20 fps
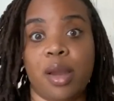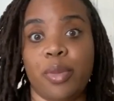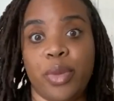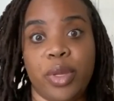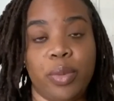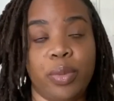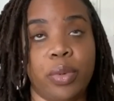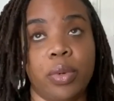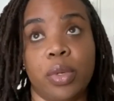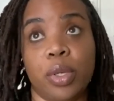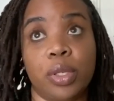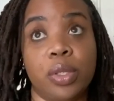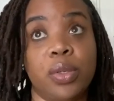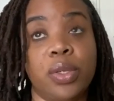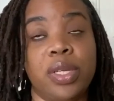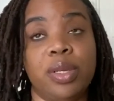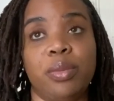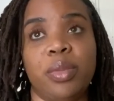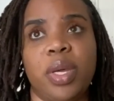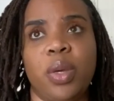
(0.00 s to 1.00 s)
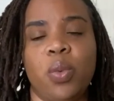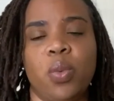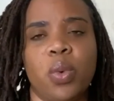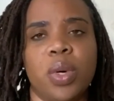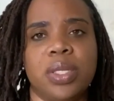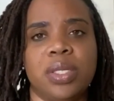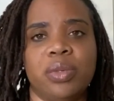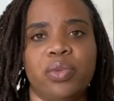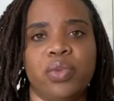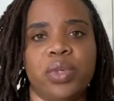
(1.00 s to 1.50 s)
of people, including me,
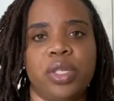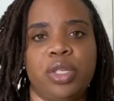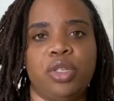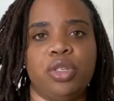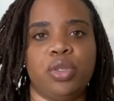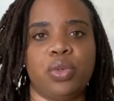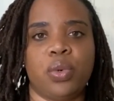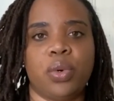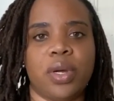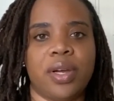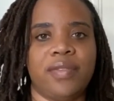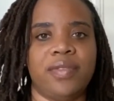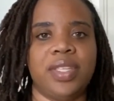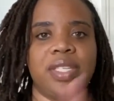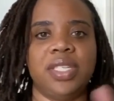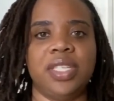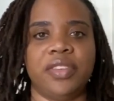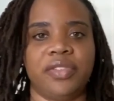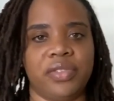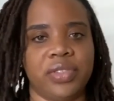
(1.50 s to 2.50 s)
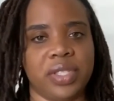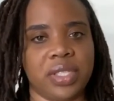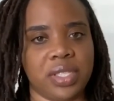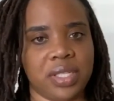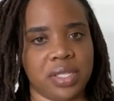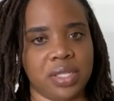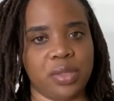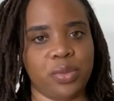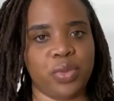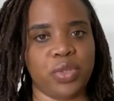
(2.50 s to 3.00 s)
wasn't really sure of the
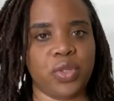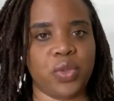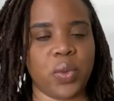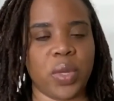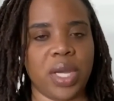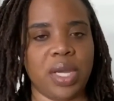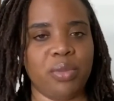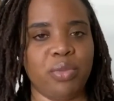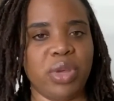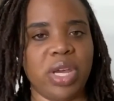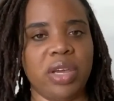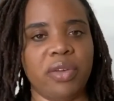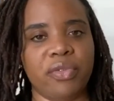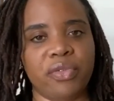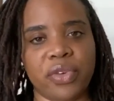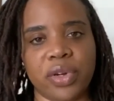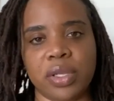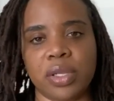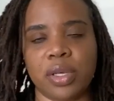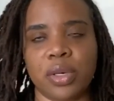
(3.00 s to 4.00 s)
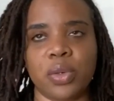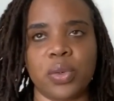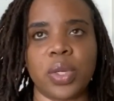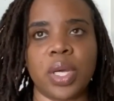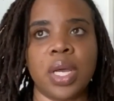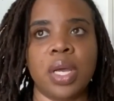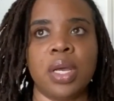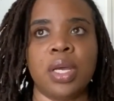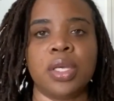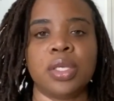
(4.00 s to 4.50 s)
differences between being furloughed.
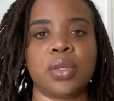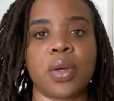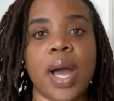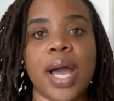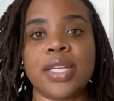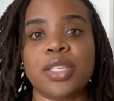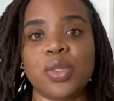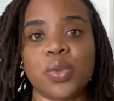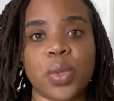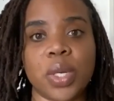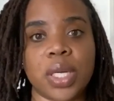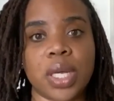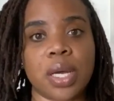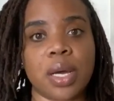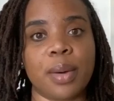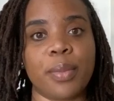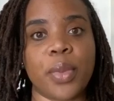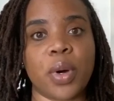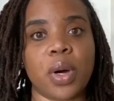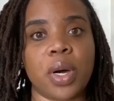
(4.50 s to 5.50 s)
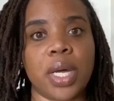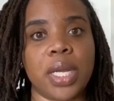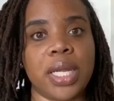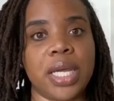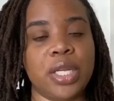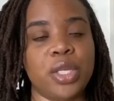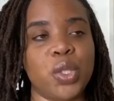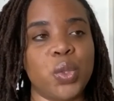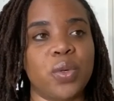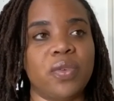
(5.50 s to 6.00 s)
So I just wanted to come on
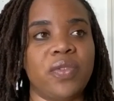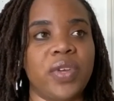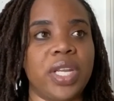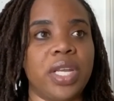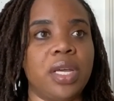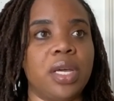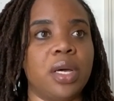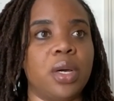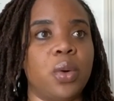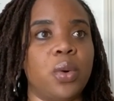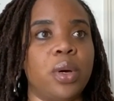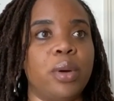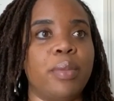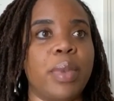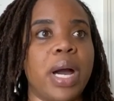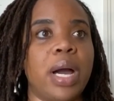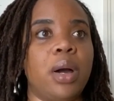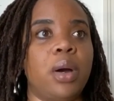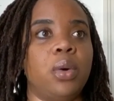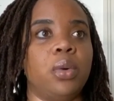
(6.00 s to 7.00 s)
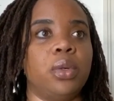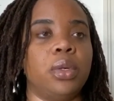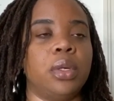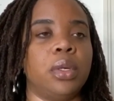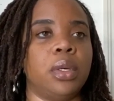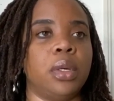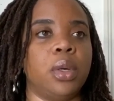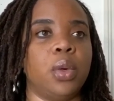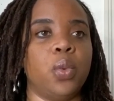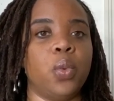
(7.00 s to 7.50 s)
and do a video about
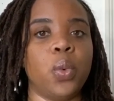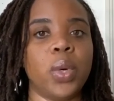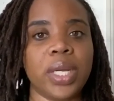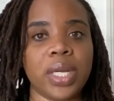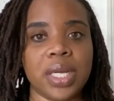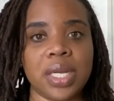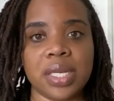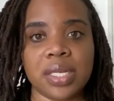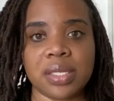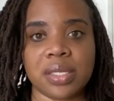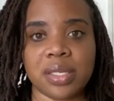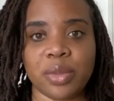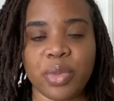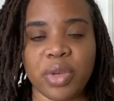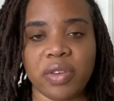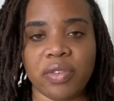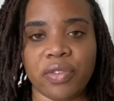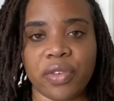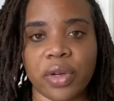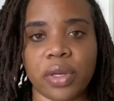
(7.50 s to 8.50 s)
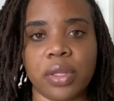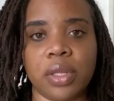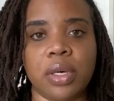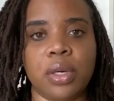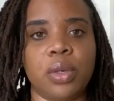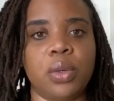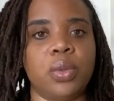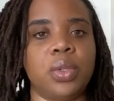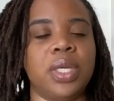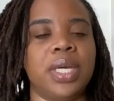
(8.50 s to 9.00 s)
what it is to be
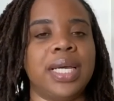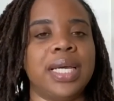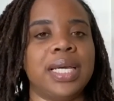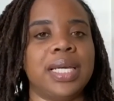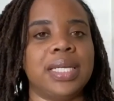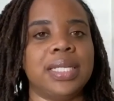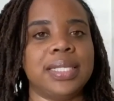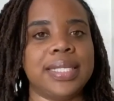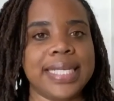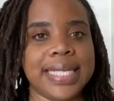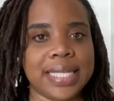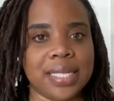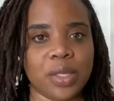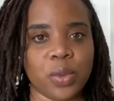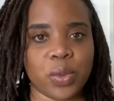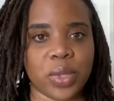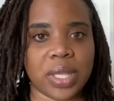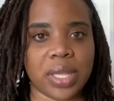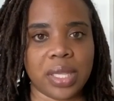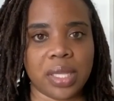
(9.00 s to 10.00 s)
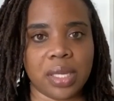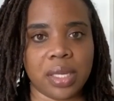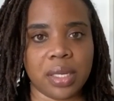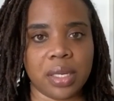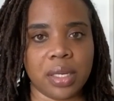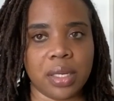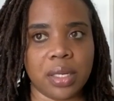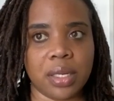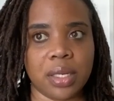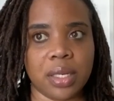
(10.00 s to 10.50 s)
furloughed, dealing with
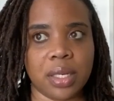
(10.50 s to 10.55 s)
the